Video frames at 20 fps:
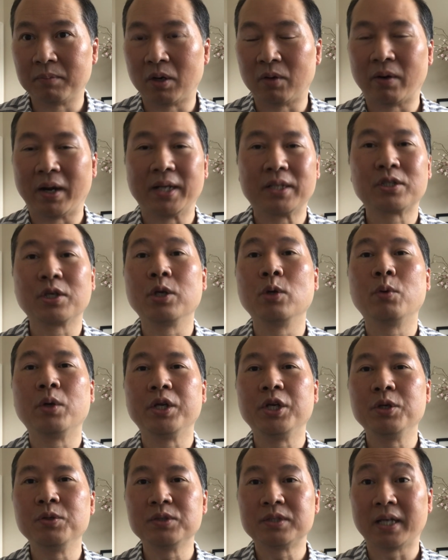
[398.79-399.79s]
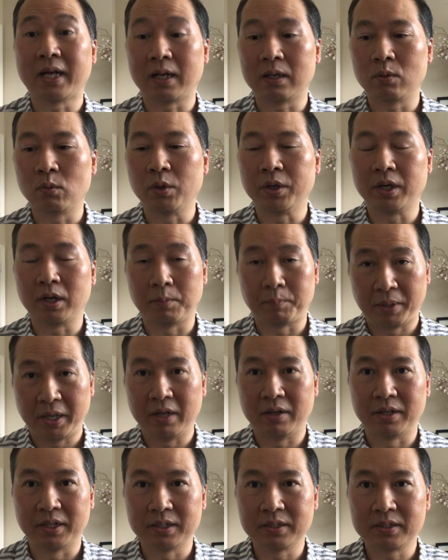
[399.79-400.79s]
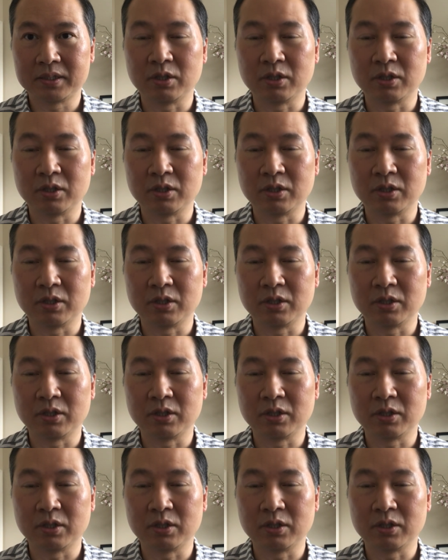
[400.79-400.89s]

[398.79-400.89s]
All right, so you would use that with her parents.